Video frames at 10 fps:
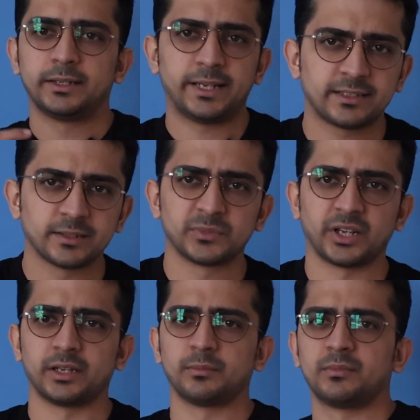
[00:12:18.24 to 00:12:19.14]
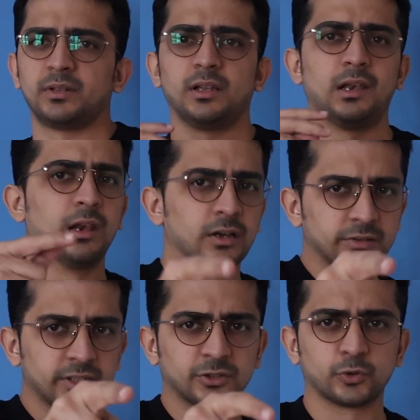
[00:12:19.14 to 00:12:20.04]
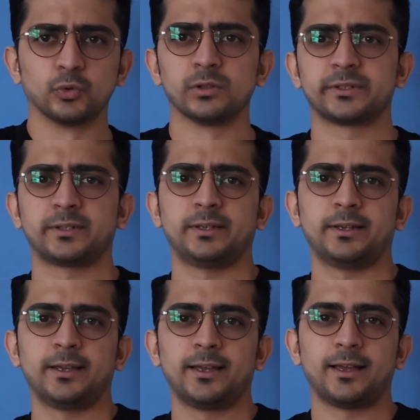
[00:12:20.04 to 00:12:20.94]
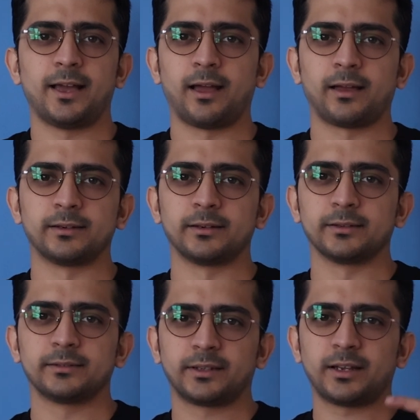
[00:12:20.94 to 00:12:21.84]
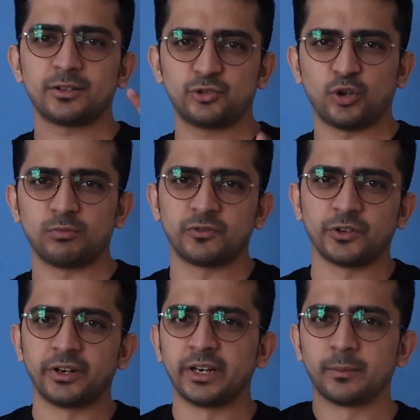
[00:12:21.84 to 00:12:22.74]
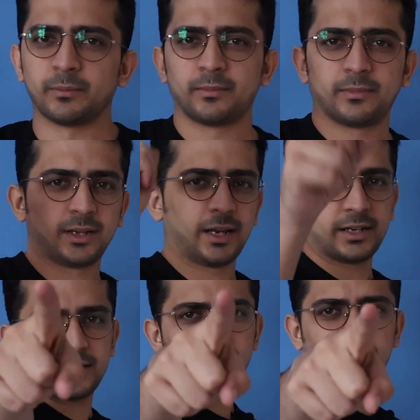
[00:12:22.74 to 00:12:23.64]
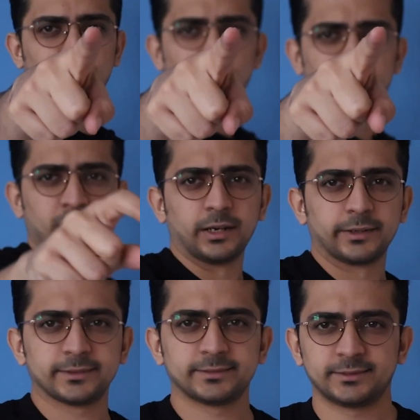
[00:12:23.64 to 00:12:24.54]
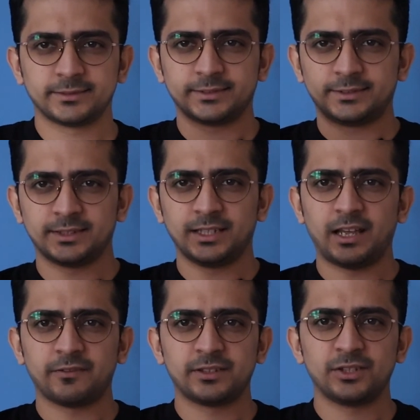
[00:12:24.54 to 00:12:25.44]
take some time, learn these tools, and get a job of your dream and go kill it. Life is